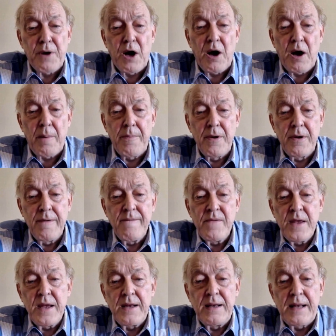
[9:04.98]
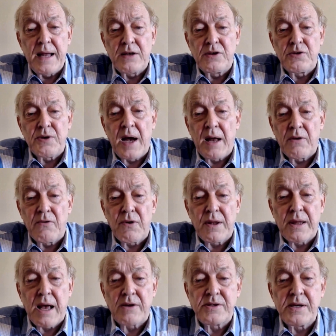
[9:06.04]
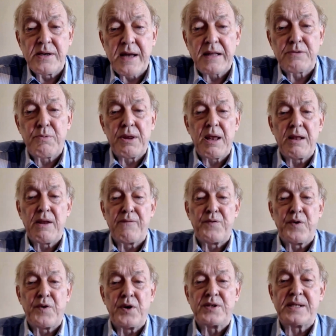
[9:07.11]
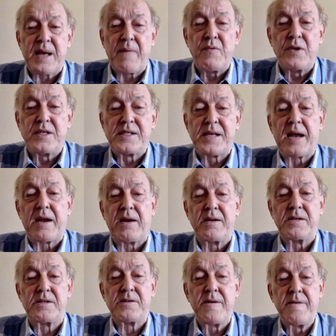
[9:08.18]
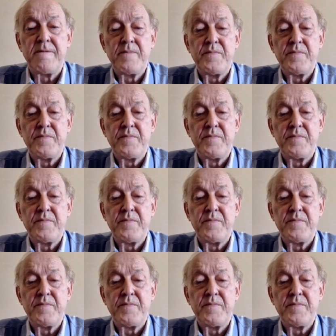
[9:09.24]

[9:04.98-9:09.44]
bomb led to 100,000 deaths within the first 7 seconds.